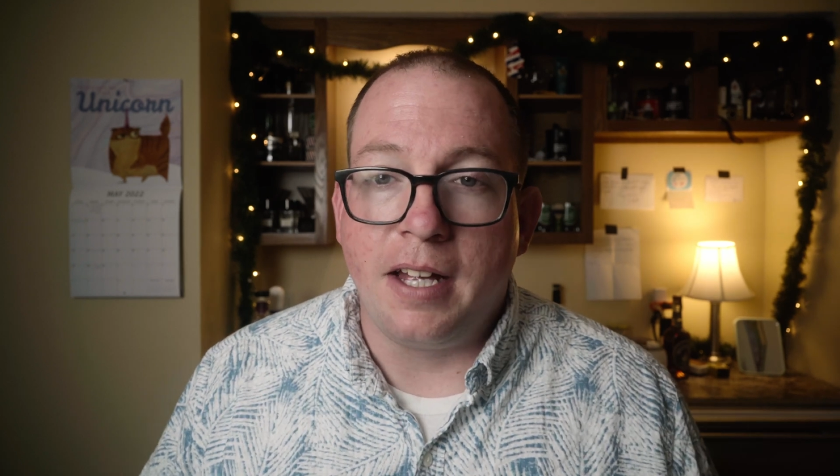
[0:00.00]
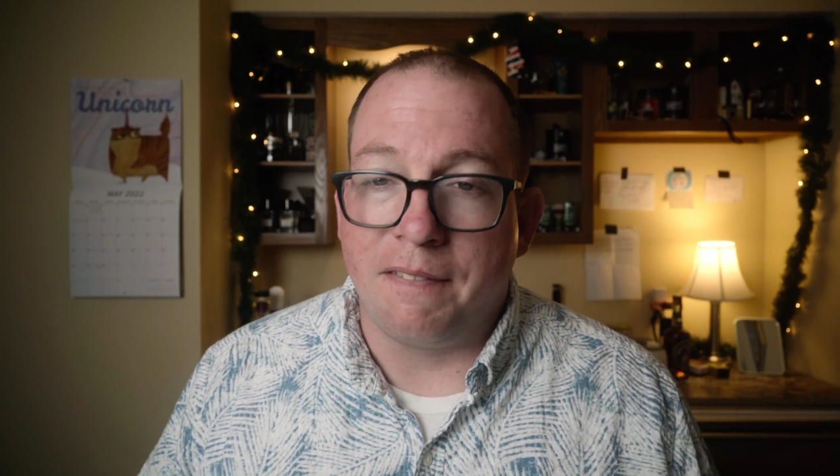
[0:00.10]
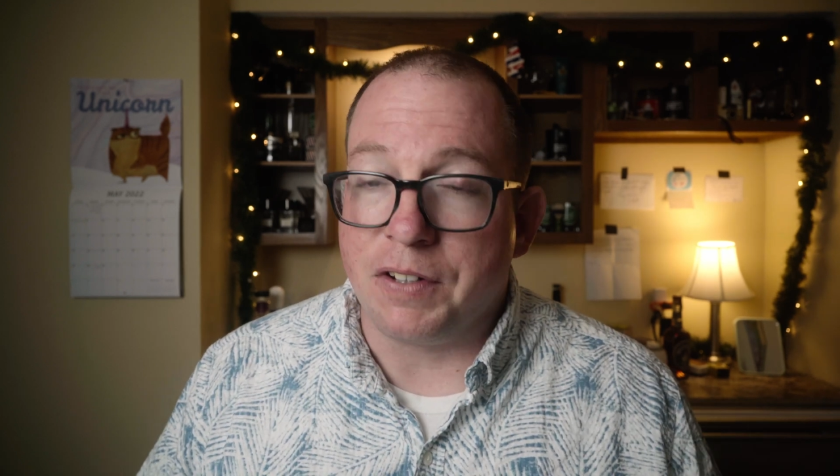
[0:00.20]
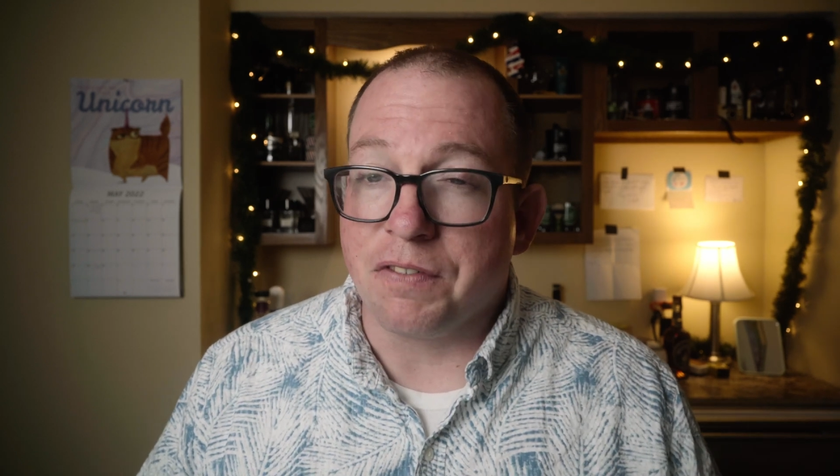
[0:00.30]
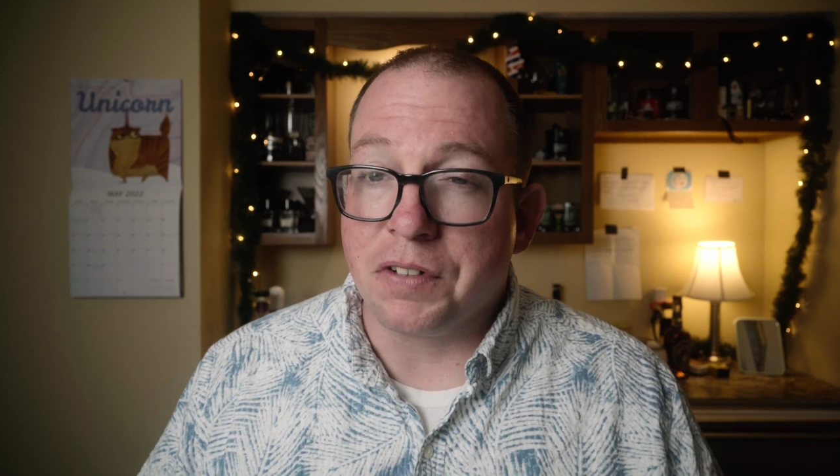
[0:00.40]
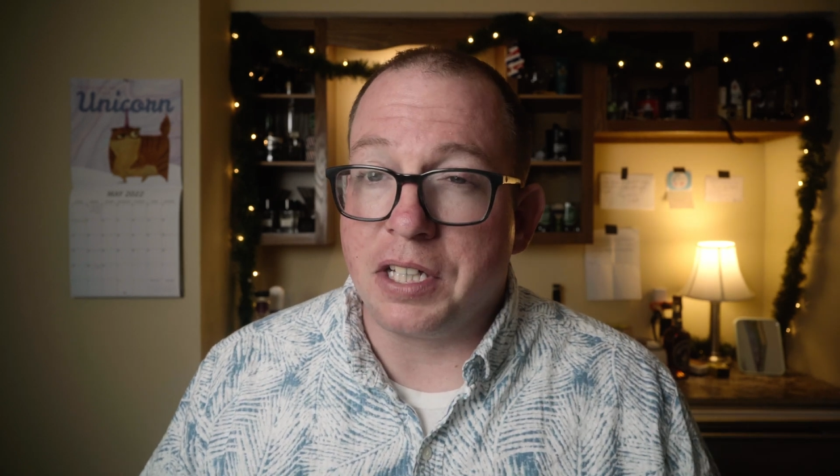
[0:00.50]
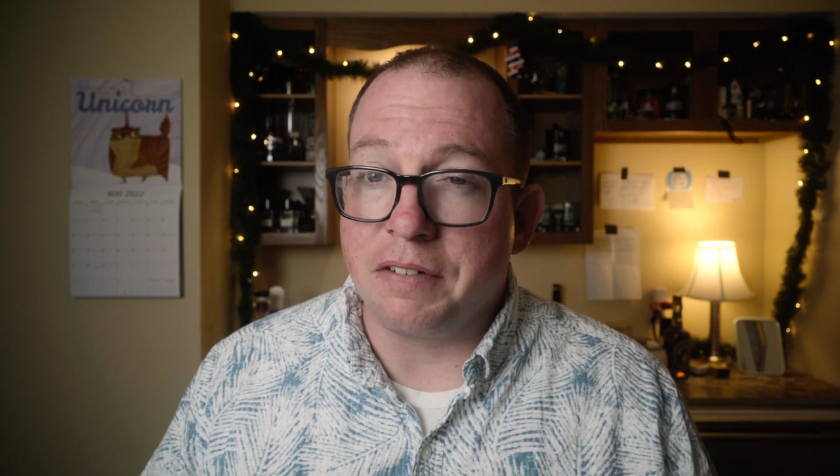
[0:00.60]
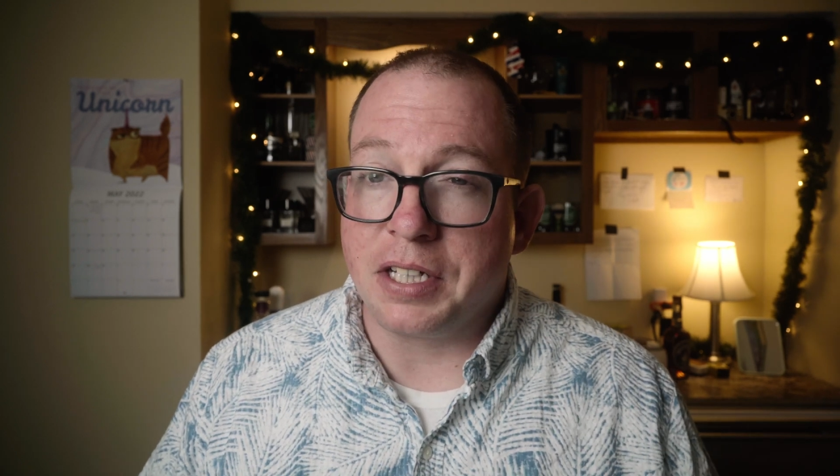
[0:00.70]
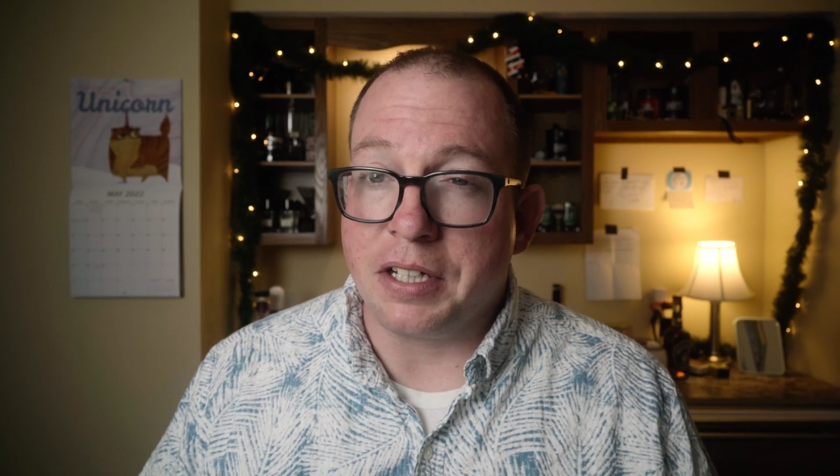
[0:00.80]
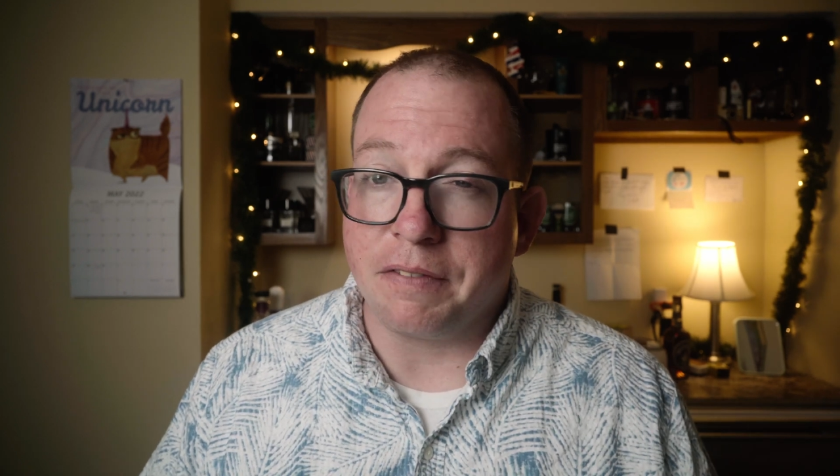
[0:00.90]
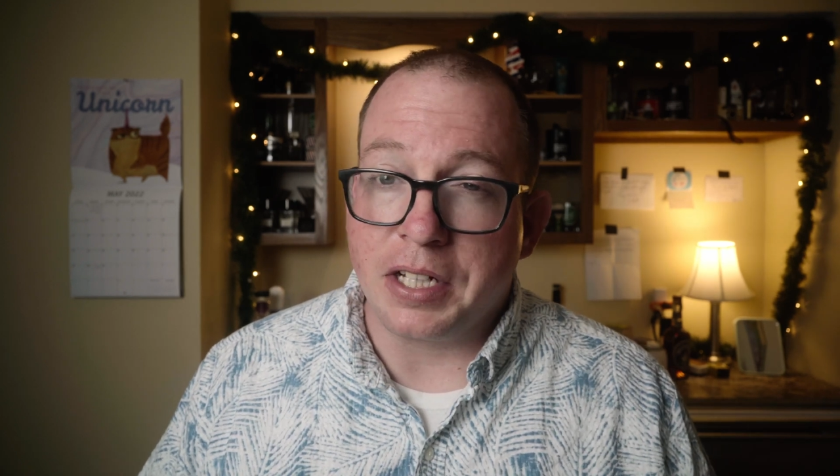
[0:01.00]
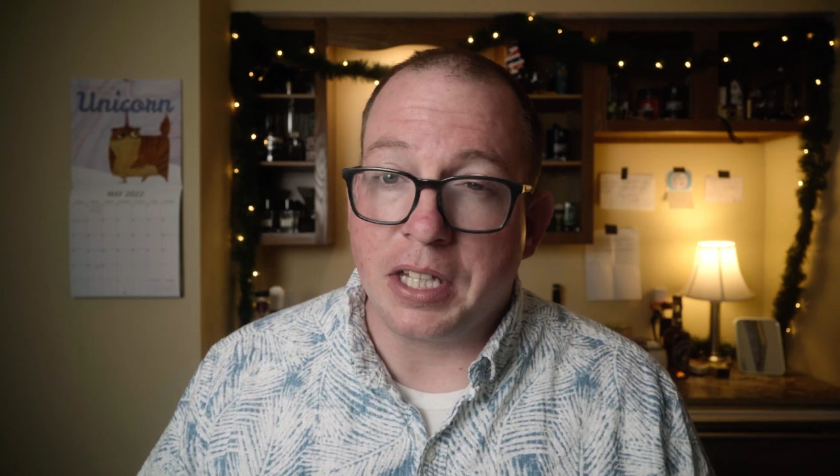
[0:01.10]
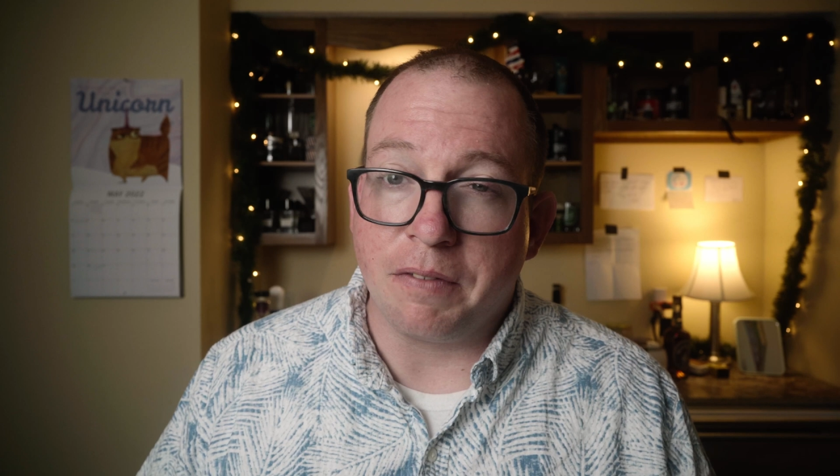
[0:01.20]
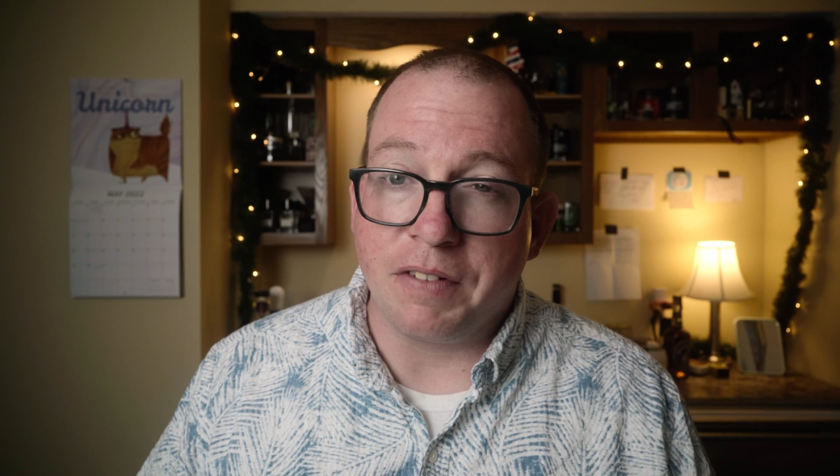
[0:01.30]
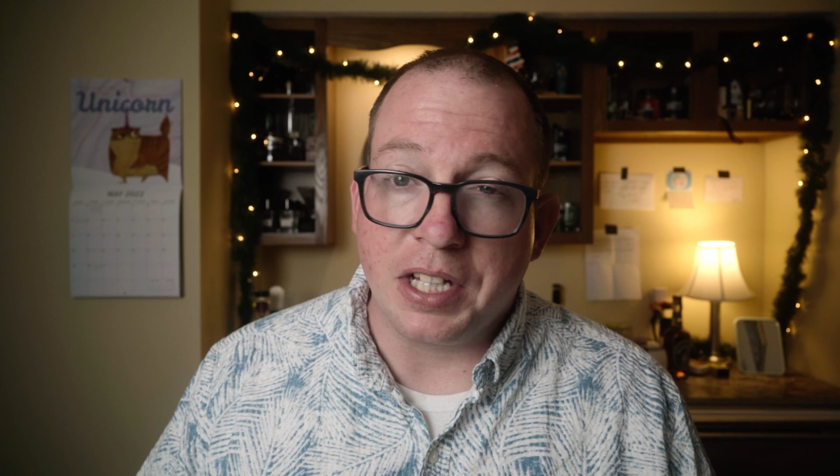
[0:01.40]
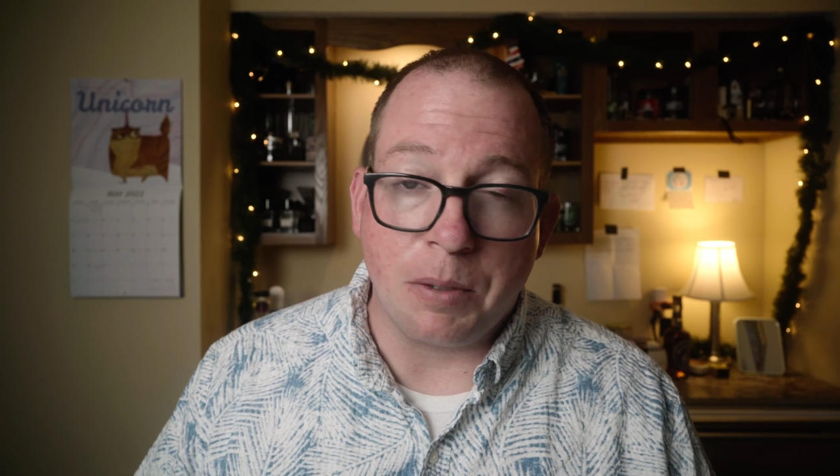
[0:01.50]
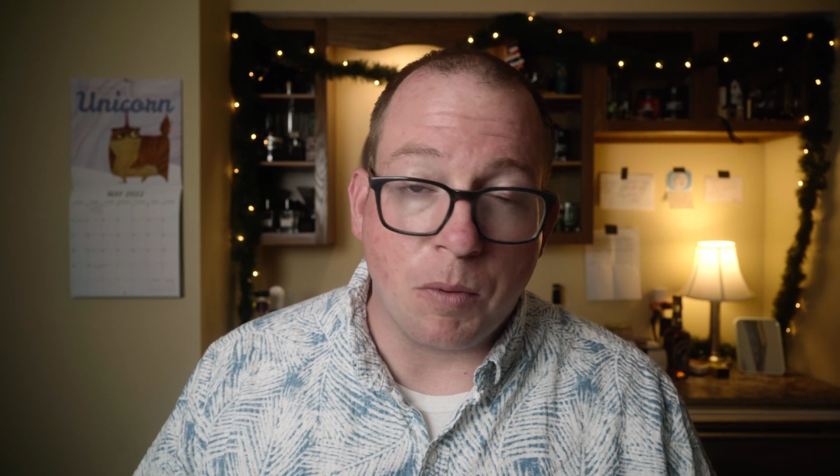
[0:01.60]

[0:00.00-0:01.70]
If you really, really, really, really